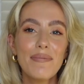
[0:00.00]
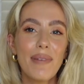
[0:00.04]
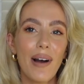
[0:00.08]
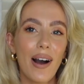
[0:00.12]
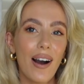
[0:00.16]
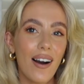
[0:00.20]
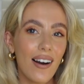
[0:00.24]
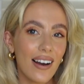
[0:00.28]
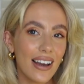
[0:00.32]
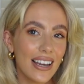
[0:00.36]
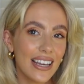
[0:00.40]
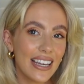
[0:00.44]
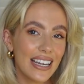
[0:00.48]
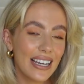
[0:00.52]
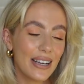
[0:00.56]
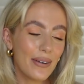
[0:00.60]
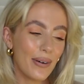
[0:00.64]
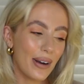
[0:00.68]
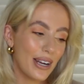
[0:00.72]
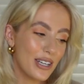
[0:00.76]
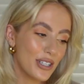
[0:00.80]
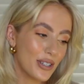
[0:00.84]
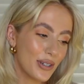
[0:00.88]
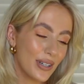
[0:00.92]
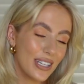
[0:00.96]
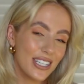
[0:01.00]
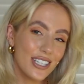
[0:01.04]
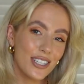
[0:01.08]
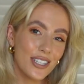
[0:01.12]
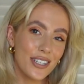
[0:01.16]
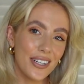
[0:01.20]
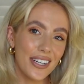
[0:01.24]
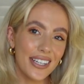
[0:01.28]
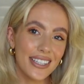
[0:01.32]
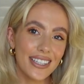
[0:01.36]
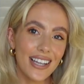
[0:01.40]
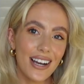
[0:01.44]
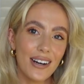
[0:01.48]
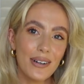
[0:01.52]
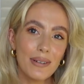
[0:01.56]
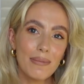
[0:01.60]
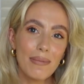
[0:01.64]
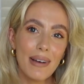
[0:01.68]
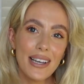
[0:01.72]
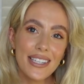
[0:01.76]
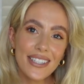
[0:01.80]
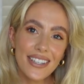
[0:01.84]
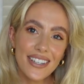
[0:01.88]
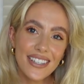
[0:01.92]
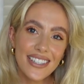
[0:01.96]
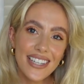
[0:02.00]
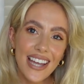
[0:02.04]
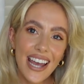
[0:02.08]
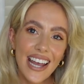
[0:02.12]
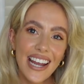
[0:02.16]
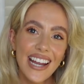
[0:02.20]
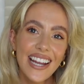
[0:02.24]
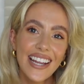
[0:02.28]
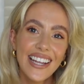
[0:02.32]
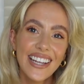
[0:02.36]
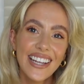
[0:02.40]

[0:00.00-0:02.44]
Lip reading: But I quite enjoyed doing that on my Sunday